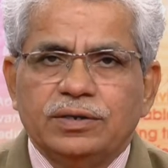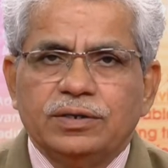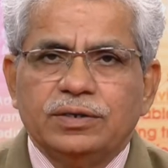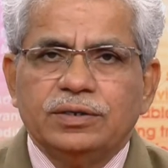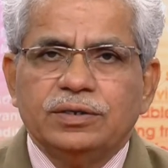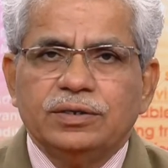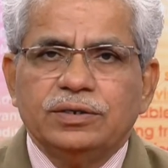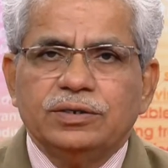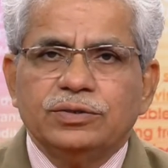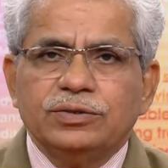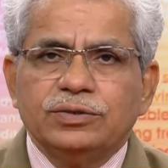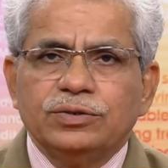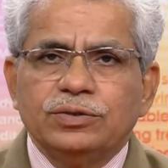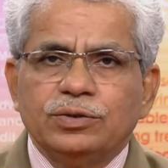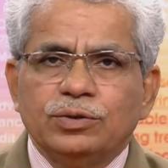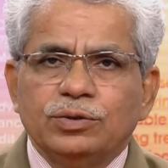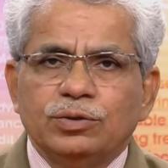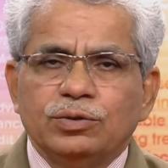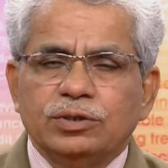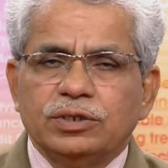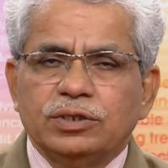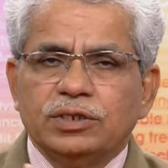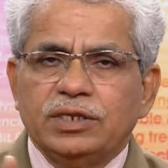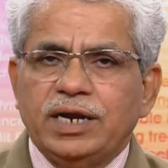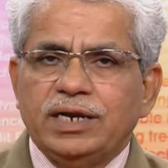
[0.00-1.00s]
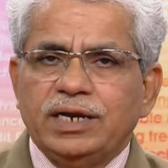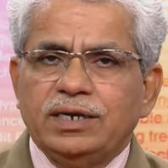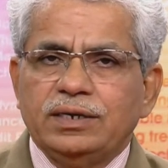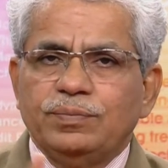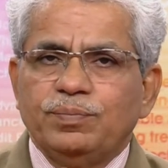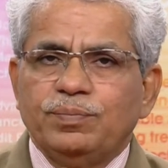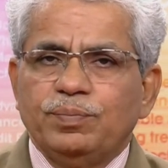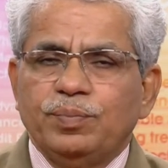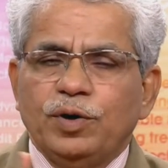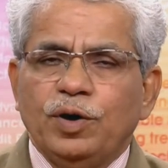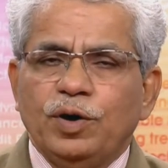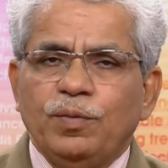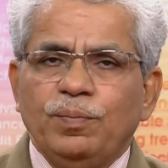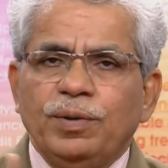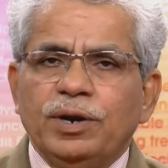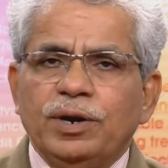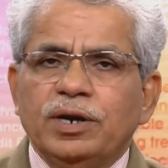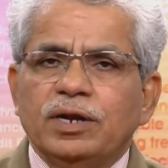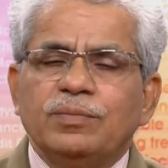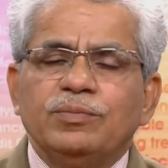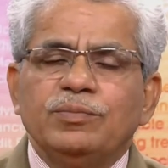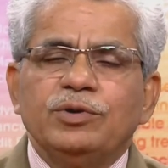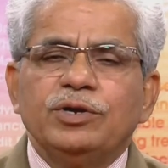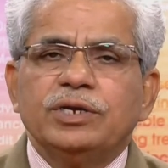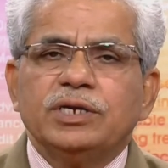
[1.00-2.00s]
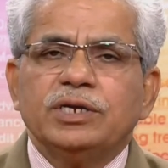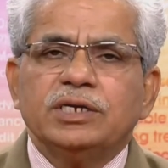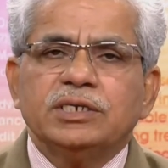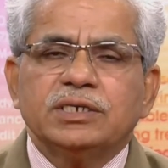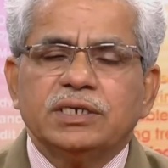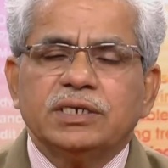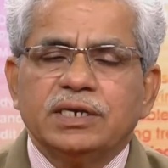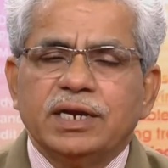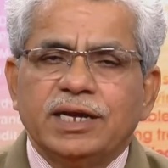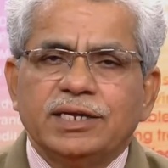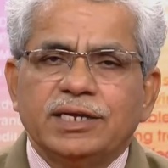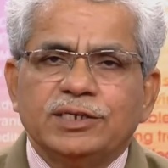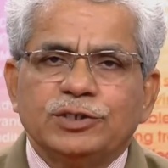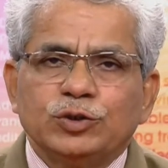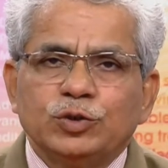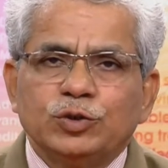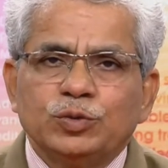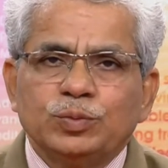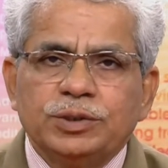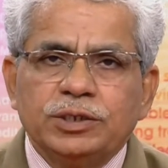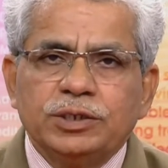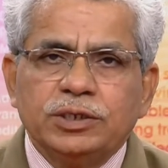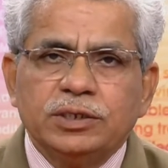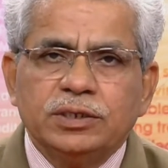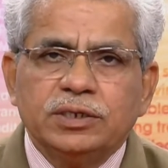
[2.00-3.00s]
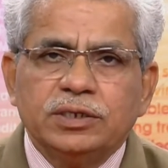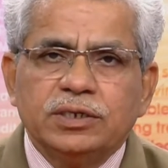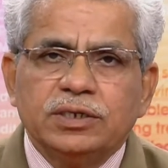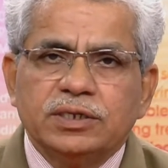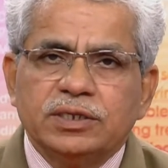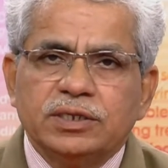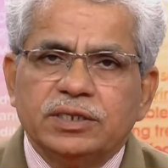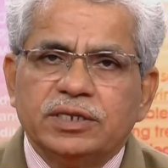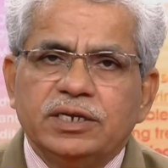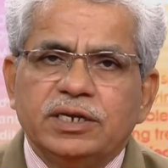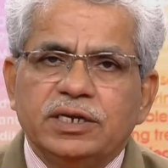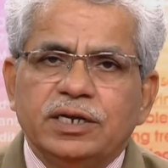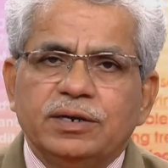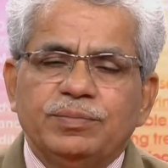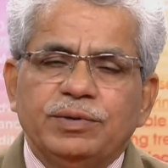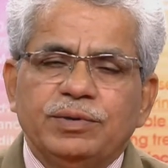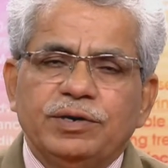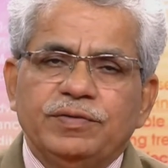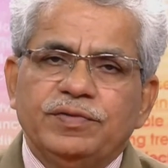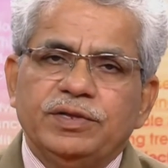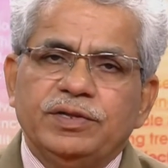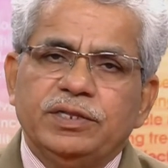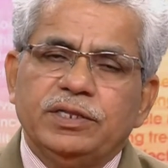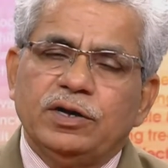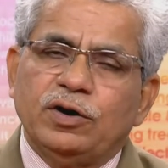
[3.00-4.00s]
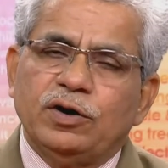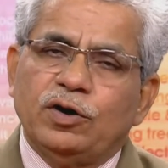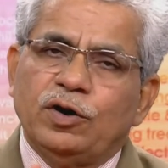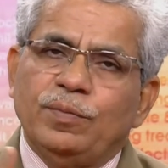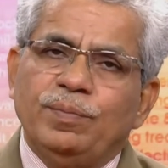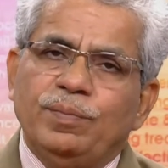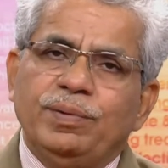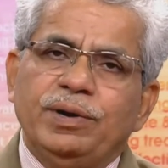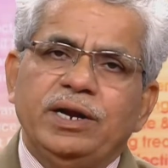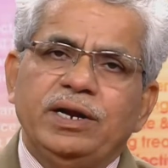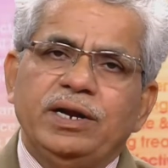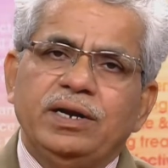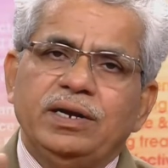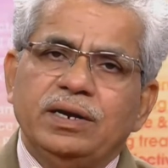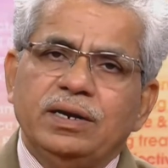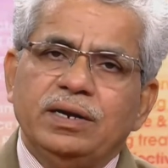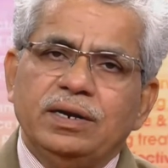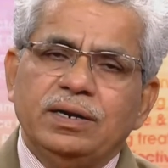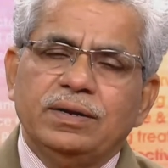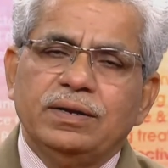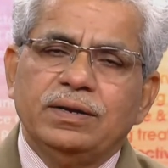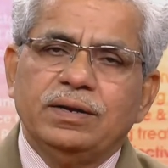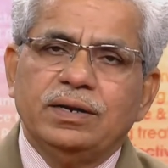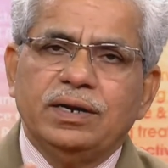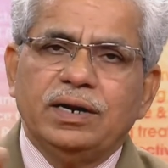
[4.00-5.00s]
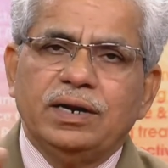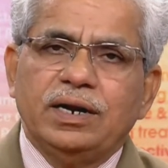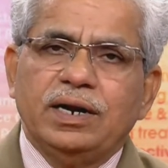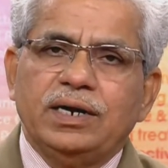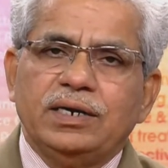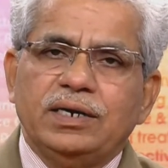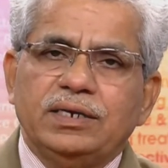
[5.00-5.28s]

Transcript: So that proper communication has to be there between the operator and